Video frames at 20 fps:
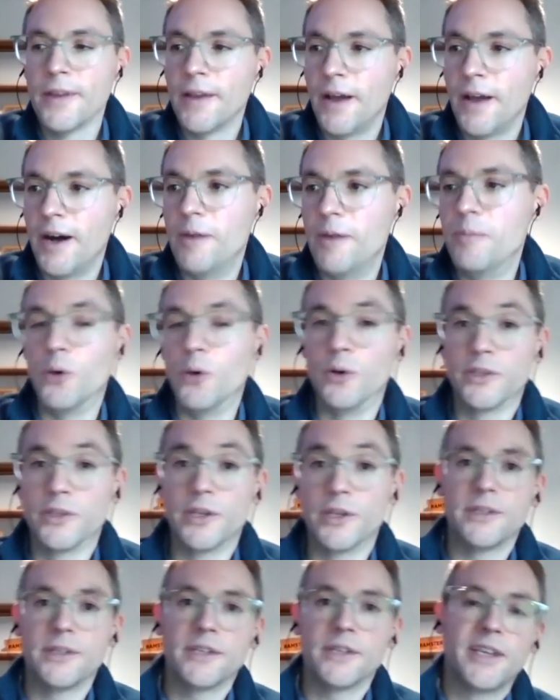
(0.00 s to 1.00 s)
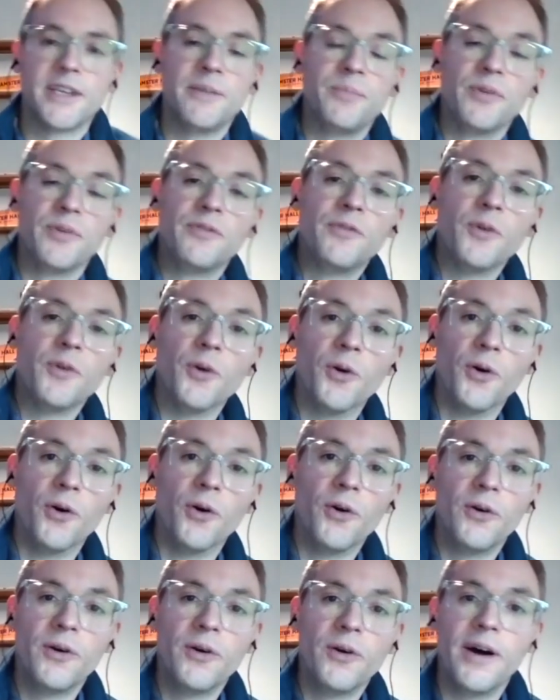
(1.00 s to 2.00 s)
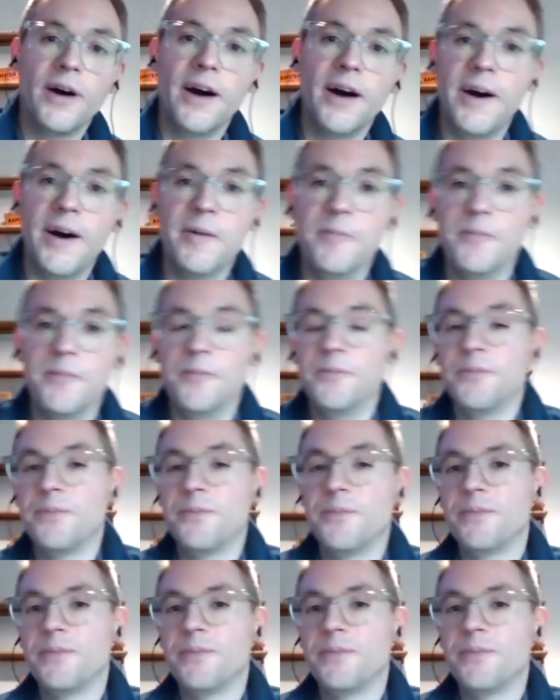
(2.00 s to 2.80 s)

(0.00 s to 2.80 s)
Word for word: Um, but also, as I said before, um,